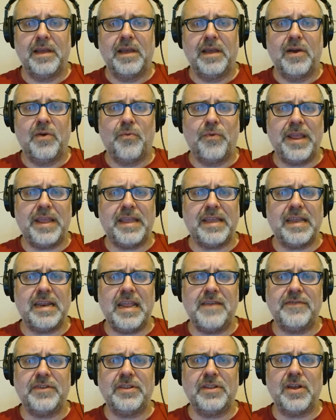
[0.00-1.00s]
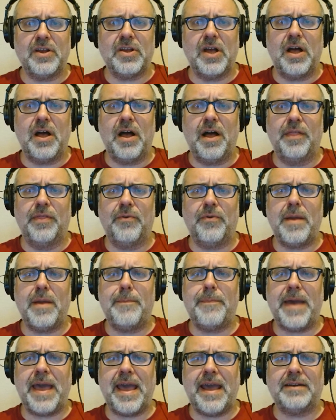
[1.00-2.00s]
We can even look all the way
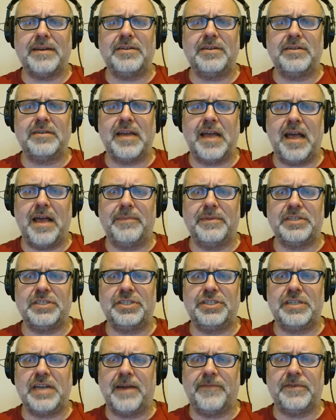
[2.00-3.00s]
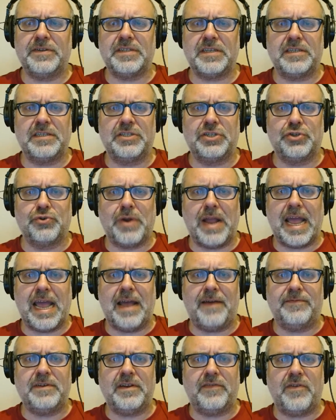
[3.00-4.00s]
back to Thomas Jefferson's
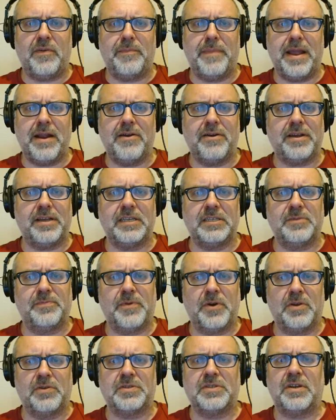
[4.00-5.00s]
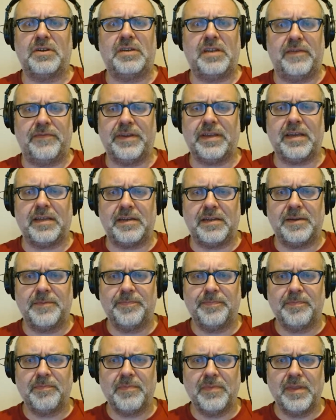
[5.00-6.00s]
draft of America's birth certificate,
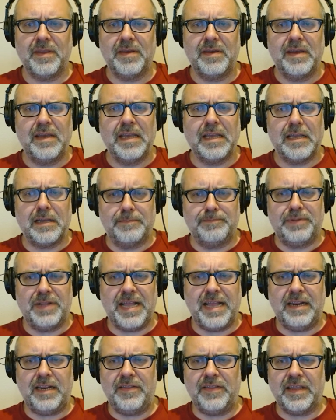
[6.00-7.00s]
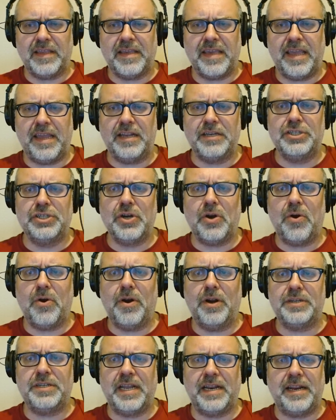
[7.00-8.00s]
complaining that King
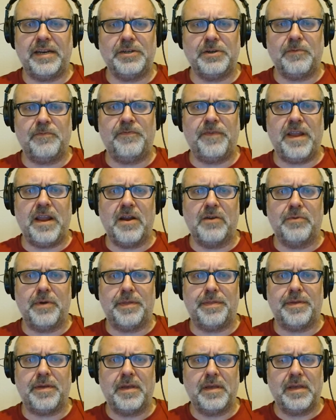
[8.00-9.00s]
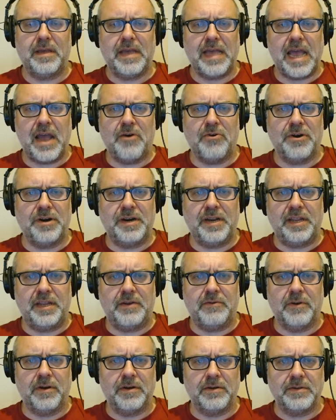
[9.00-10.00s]
George had interfered with our
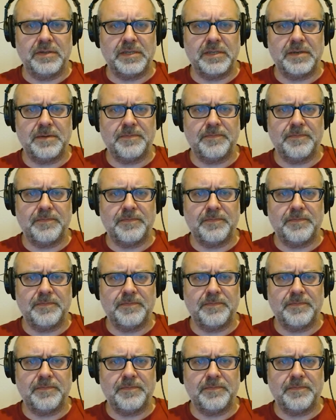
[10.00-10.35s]
Negroes.